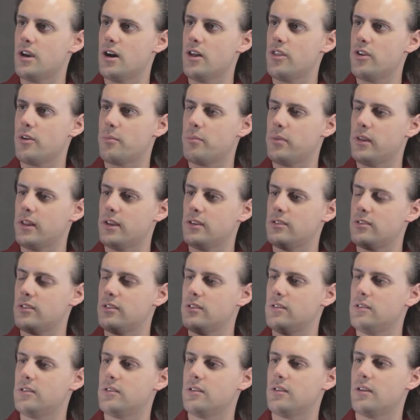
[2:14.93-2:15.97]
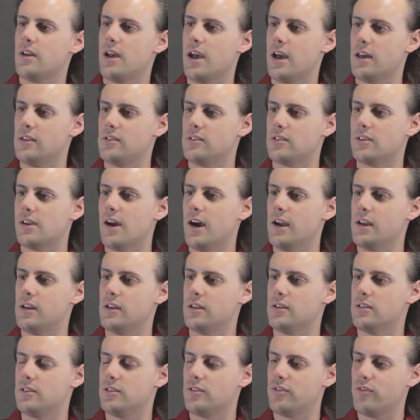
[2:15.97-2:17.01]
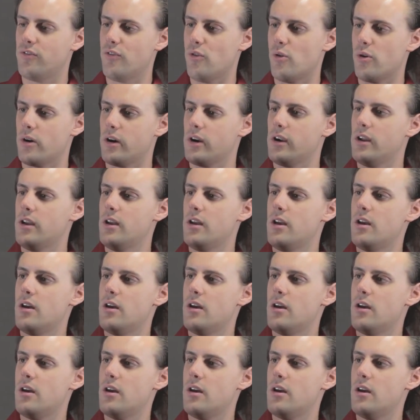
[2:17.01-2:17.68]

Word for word: other places as guidance for